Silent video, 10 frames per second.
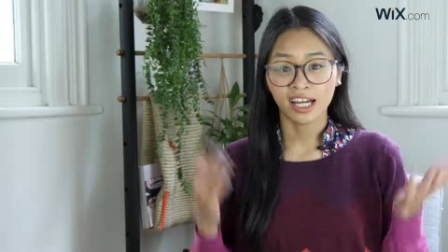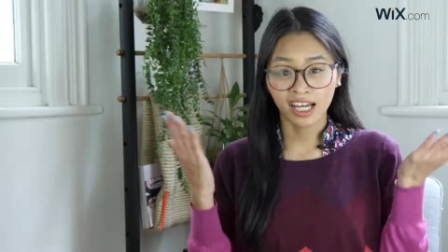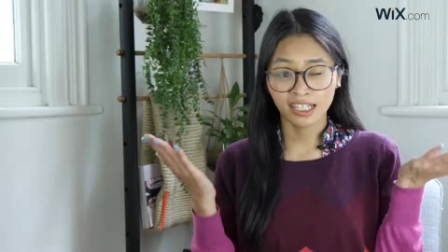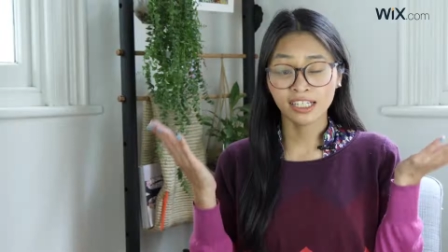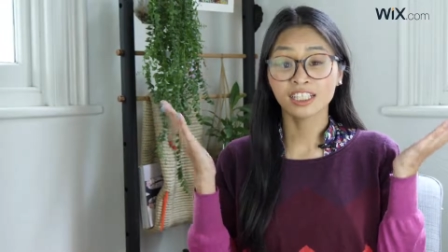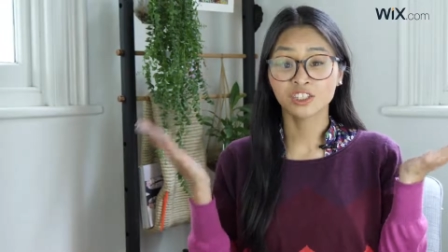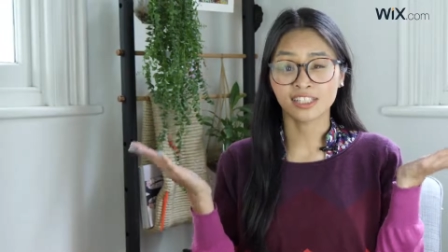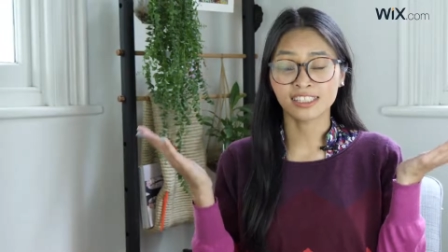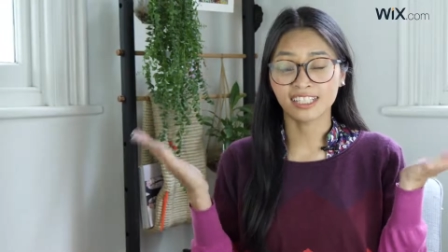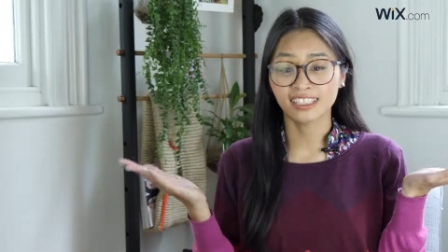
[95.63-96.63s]
Add
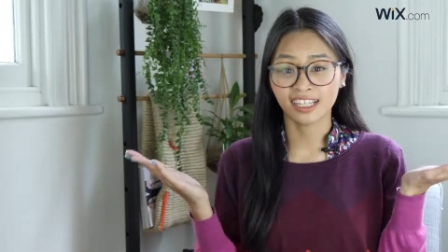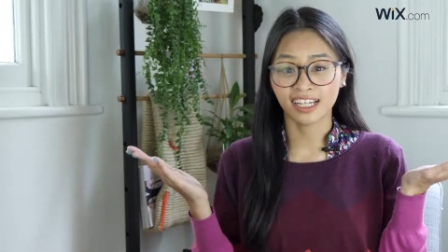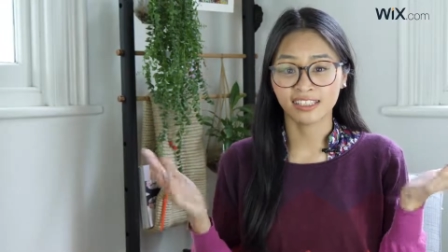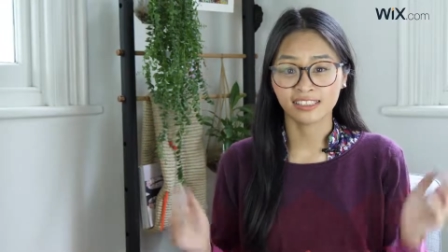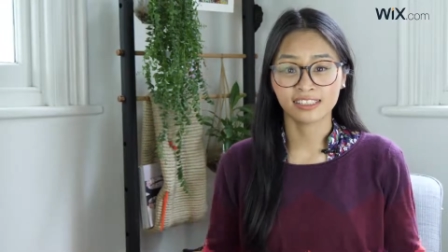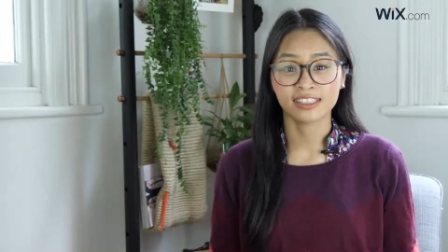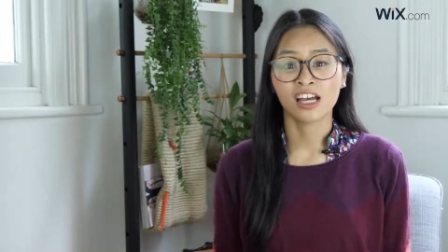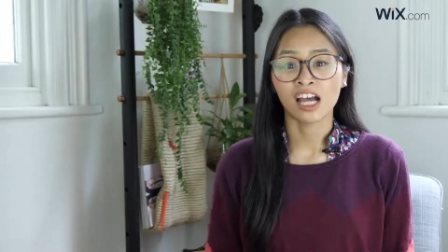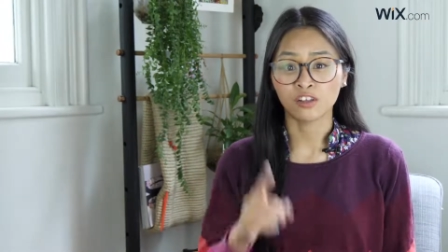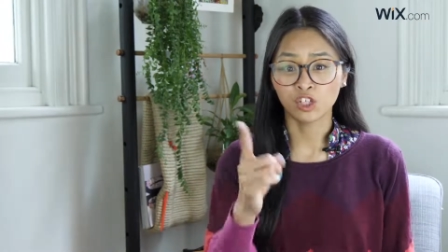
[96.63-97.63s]
trust indicators.
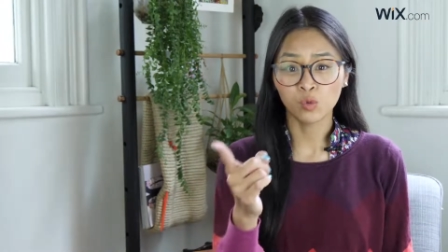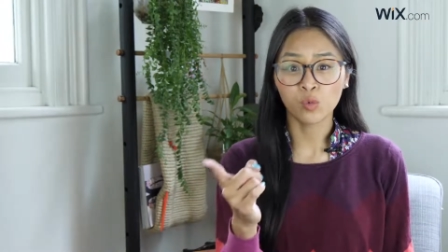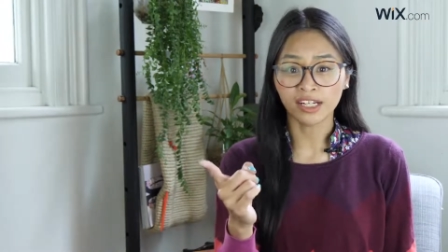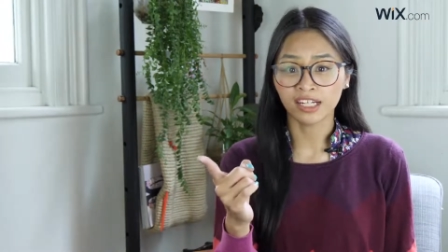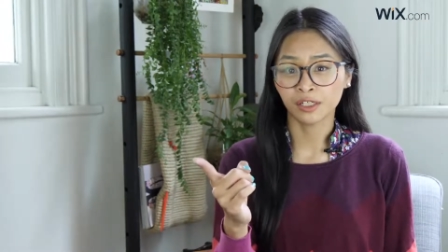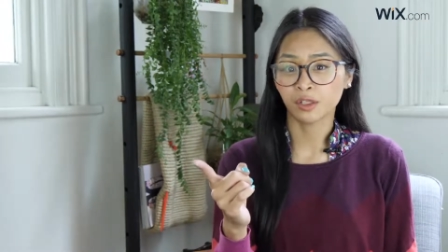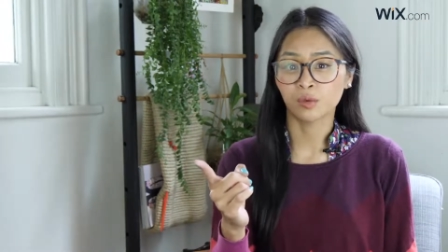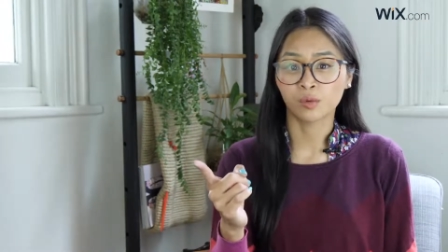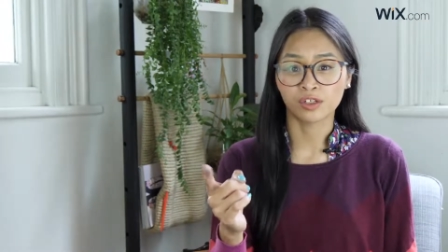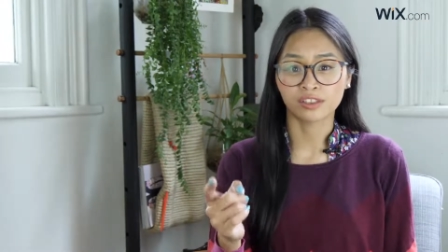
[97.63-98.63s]
Have you won any
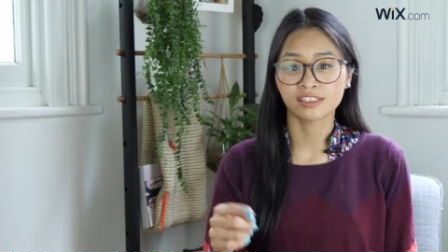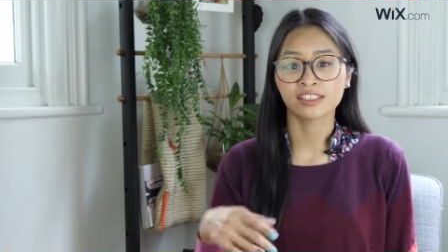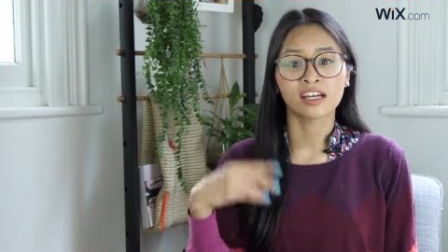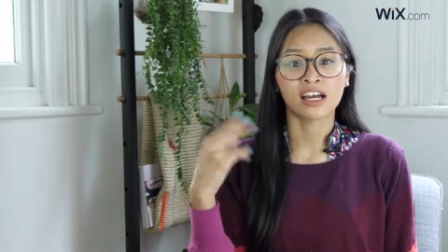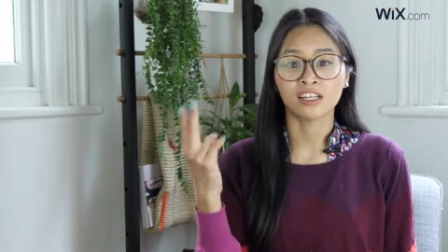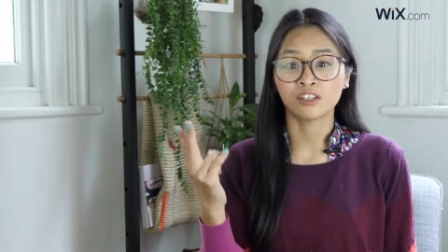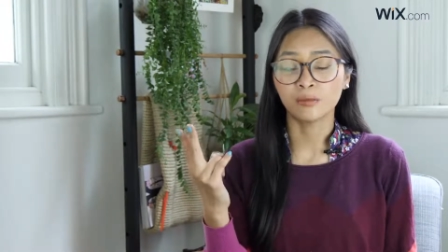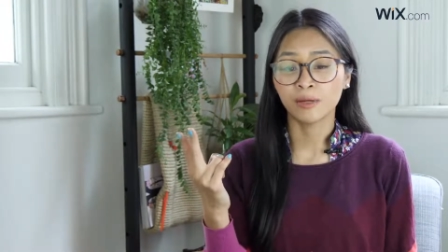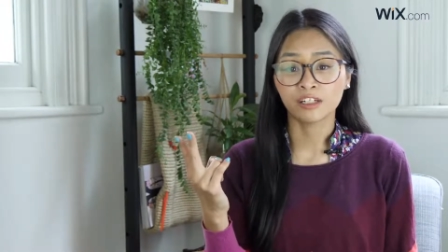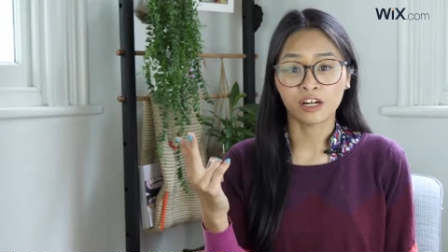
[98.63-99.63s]
awards? Have
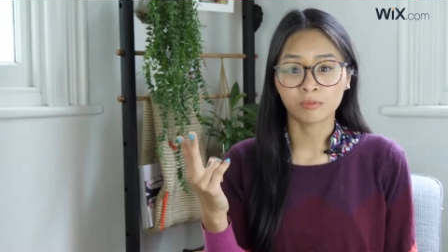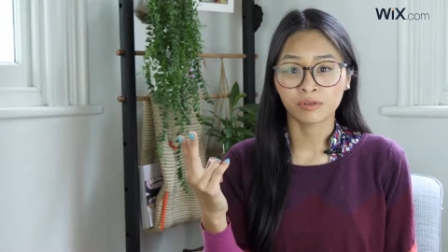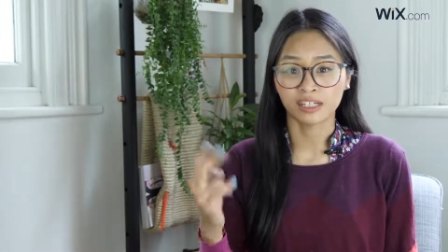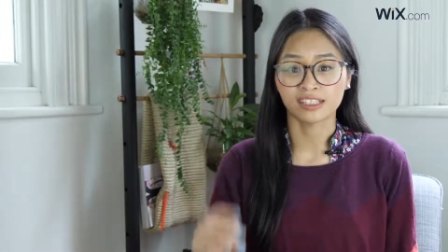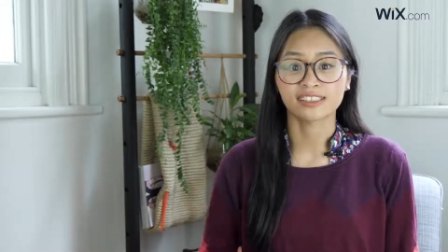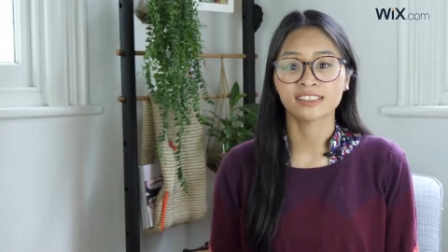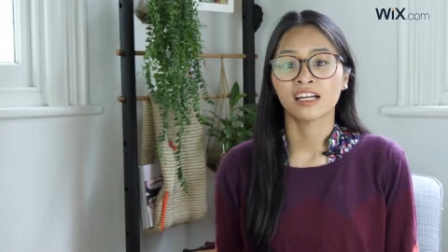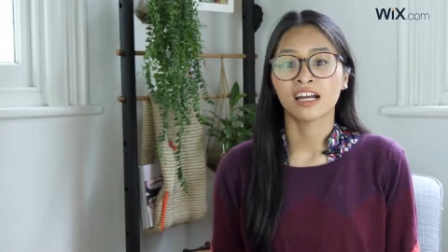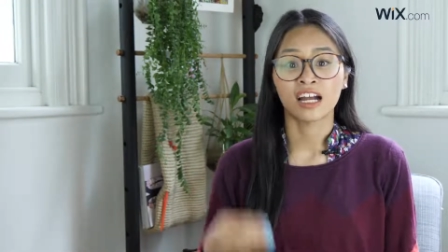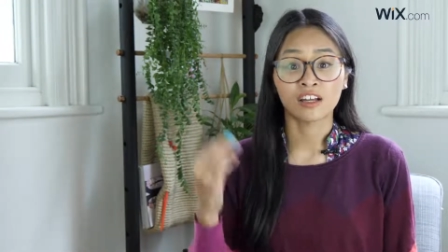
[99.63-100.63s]
you been on press?
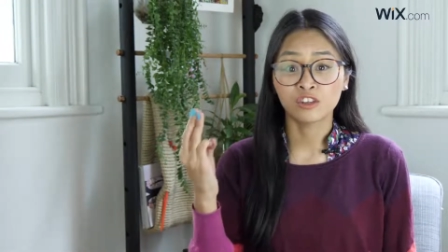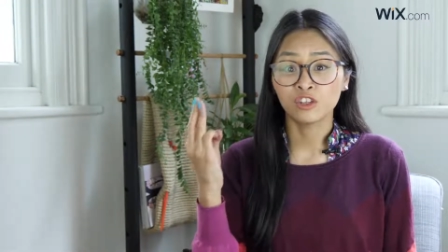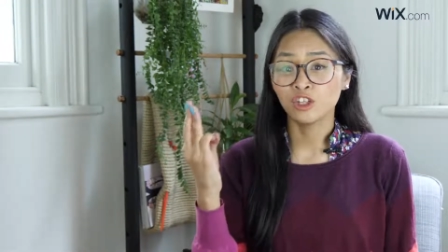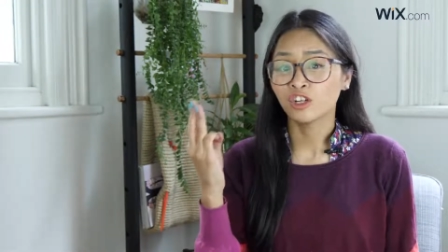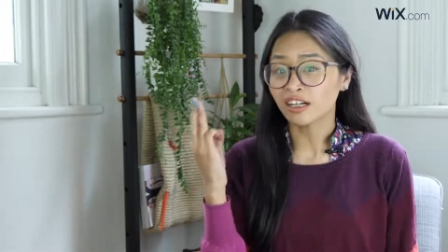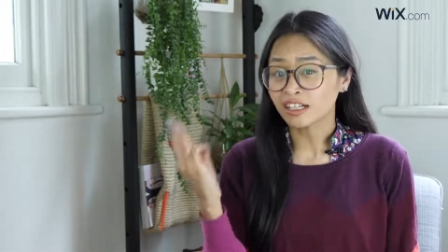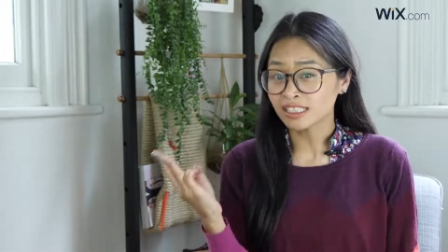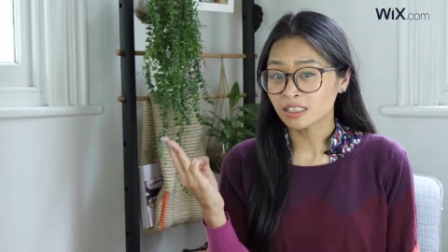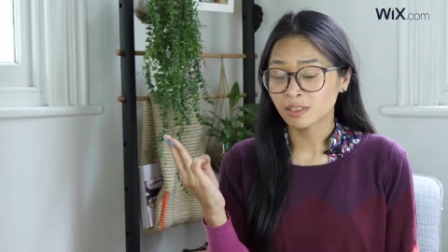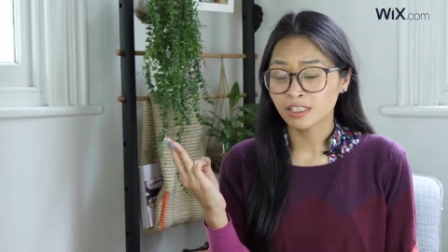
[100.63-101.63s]
Have you got
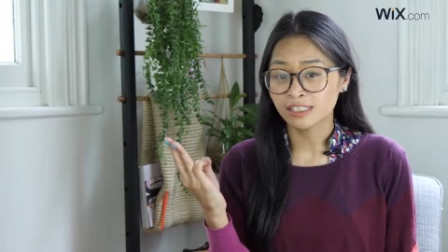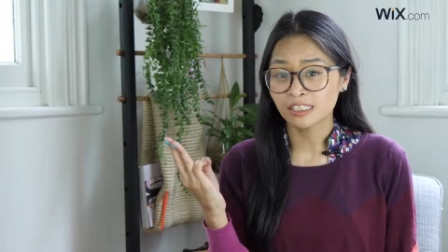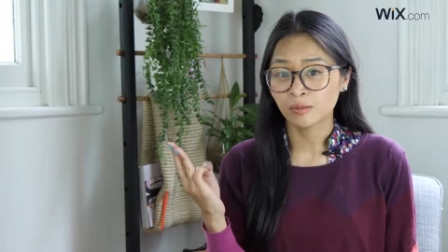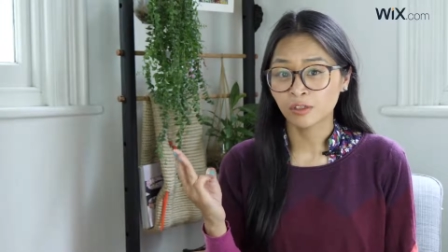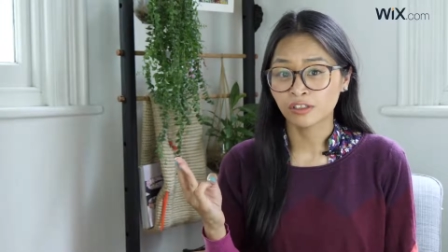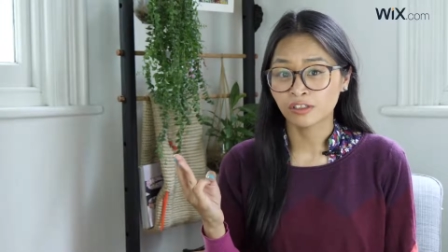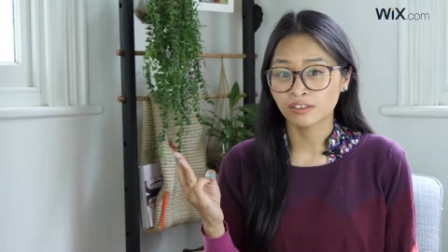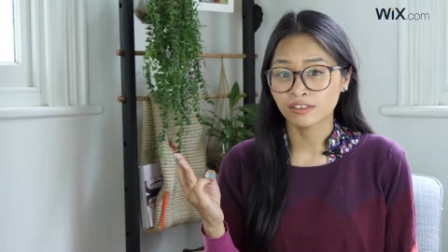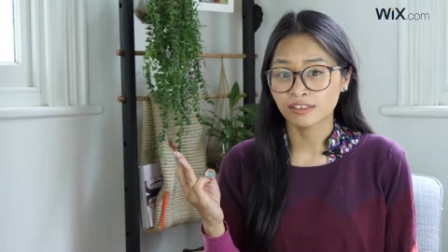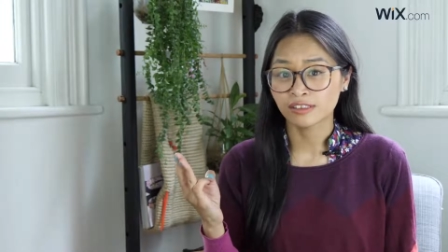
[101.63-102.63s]
customer
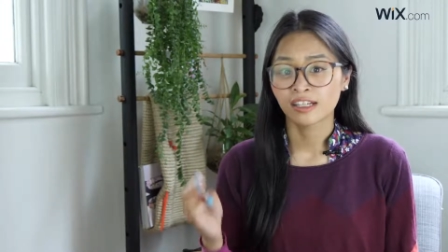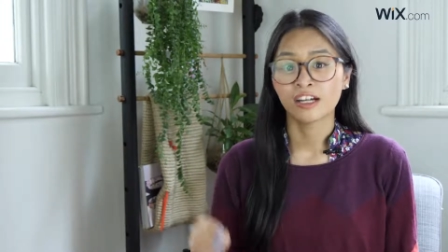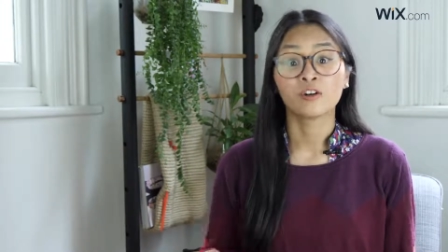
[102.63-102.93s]
testimonials?